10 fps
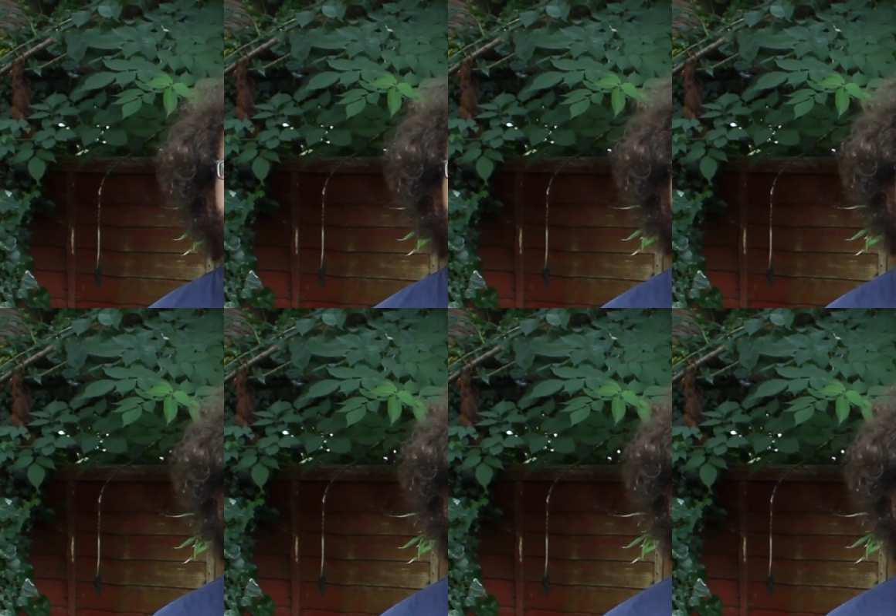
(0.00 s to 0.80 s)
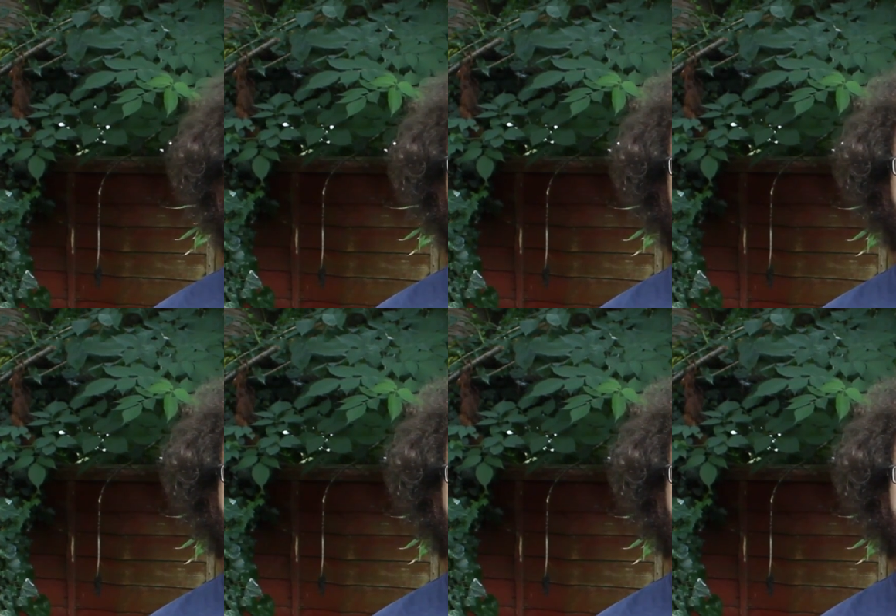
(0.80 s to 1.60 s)
with a half week of
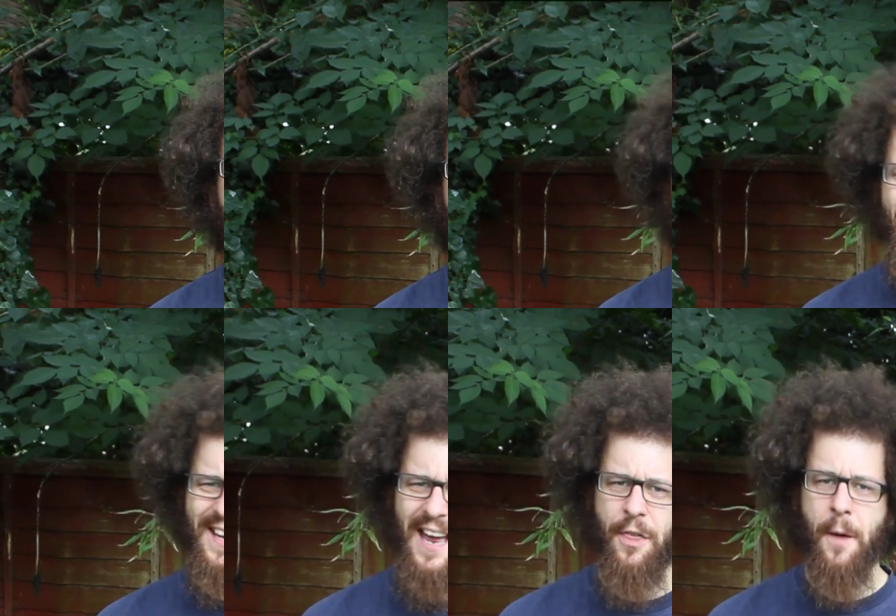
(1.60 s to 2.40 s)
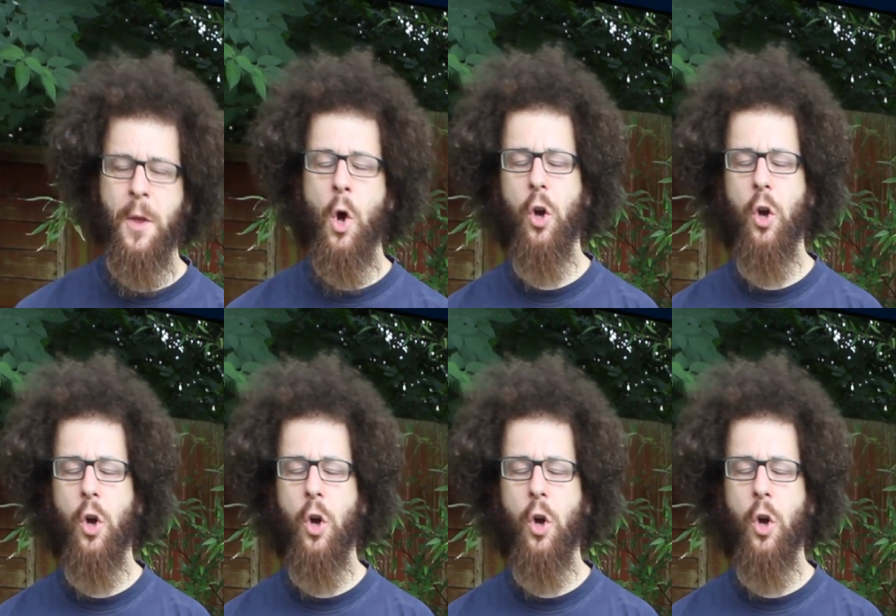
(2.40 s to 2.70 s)
prayer. We're going to gather